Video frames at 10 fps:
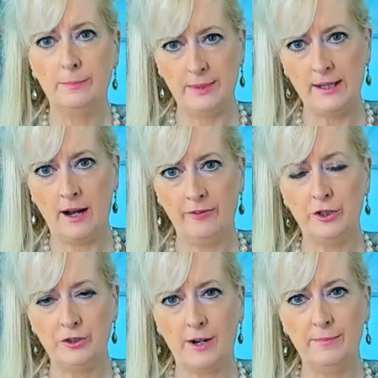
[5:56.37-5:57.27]
be on the
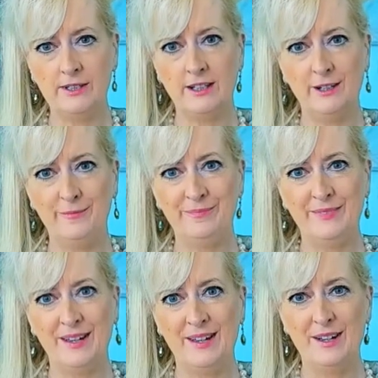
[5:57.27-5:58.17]
Trump team,
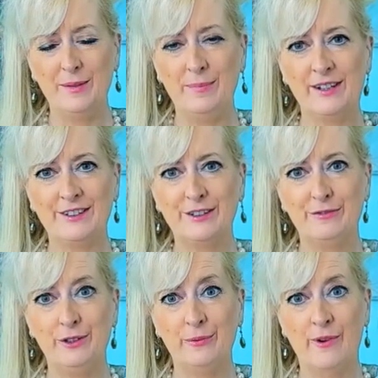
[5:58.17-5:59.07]
because
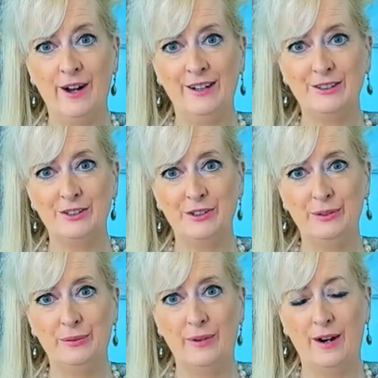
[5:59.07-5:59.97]
if you want
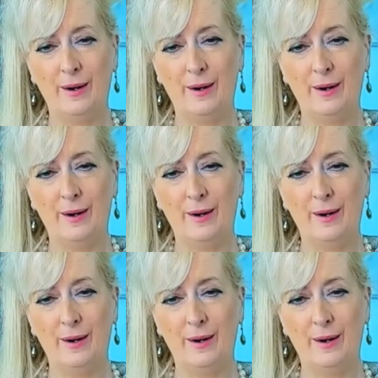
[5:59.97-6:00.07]
to